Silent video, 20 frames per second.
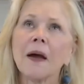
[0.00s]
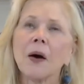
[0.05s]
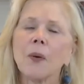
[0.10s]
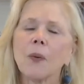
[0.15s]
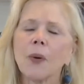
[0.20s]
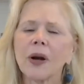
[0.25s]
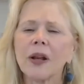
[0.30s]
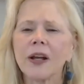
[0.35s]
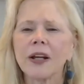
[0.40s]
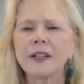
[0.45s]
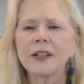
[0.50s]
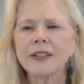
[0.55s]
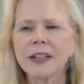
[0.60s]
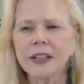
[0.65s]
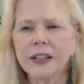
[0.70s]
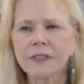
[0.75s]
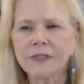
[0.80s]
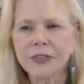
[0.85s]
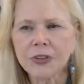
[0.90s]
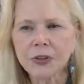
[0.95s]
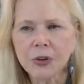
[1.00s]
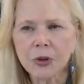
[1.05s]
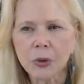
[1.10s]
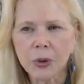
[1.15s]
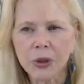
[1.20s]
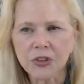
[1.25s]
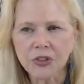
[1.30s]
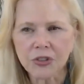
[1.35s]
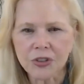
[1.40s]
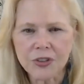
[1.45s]
why don't I take a few
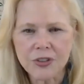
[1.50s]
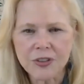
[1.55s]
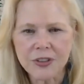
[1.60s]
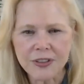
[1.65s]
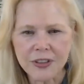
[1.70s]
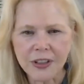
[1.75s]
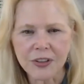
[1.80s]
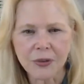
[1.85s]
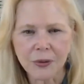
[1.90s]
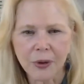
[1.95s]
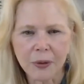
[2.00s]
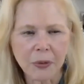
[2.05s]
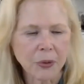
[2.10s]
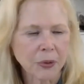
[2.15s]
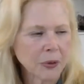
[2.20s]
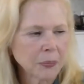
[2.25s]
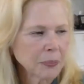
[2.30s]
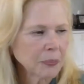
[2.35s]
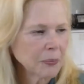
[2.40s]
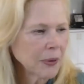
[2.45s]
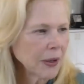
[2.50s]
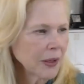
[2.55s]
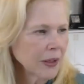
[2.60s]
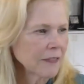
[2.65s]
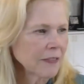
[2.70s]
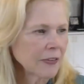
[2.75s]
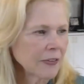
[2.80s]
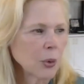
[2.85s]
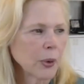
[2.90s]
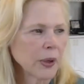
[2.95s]
questions because I know I'm going kind
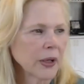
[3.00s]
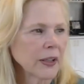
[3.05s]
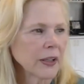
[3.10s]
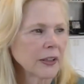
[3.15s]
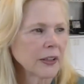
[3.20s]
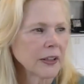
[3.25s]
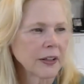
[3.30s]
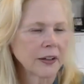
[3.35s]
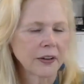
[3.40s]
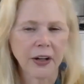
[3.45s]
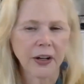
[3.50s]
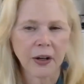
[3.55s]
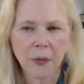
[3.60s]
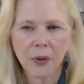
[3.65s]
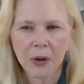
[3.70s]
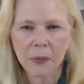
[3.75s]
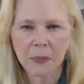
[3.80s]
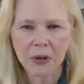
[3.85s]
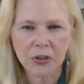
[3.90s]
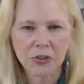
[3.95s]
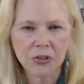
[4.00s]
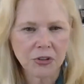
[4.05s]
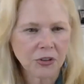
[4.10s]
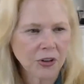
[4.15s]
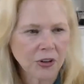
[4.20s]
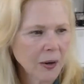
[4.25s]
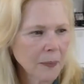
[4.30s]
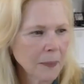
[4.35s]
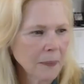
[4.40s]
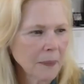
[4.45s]
of quickly here and I want to make
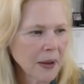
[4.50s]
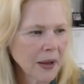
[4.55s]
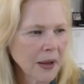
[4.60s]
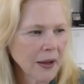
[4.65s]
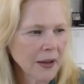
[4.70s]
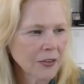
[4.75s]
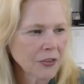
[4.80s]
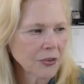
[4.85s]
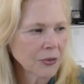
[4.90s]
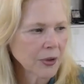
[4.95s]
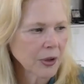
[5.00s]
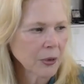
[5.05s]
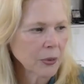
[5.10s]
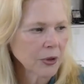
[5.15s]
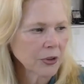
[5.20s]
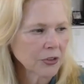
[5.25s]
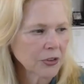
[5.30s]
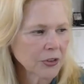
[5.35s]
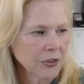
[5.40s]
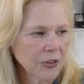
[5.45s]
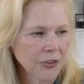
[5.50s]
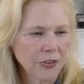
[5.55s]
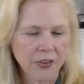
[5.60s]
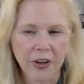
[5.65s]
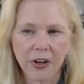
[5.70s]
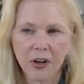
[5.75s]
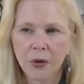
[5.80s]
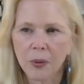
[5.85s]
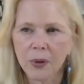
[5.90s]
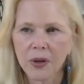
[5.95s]
sure I'm answering questions as
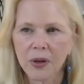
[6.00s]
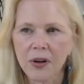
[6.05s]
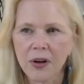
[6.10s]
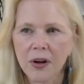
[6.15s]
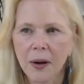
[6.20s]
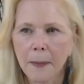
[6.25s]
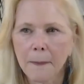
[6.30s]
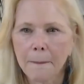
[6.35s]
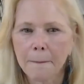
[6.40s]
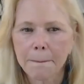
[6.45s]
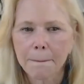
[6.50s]
I go along.